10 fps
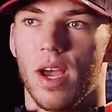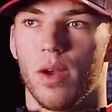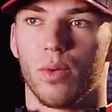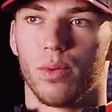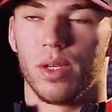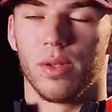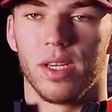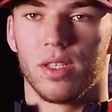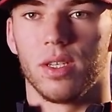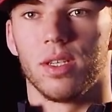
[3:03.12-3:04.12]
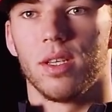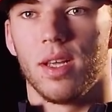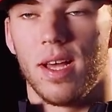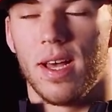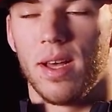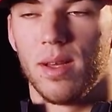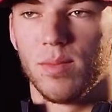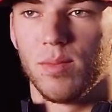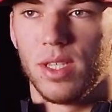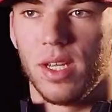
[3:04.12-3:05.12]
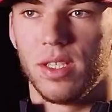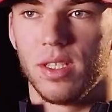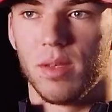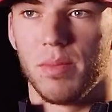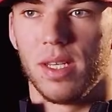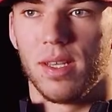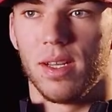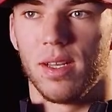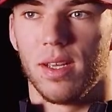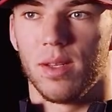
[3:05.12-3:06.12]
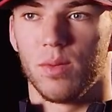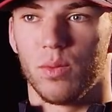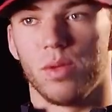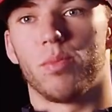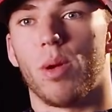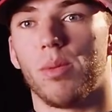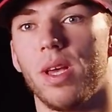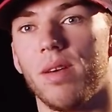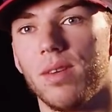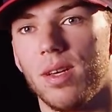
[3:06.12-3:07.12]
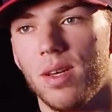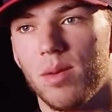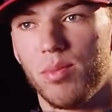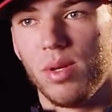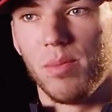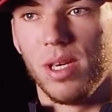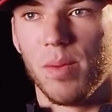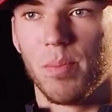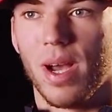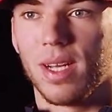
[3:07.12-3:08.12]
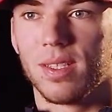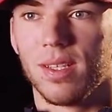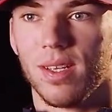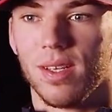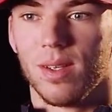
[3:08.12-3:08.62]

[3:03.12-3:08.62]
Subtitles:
aero regulation changes a bit and will probably have a pretty big impact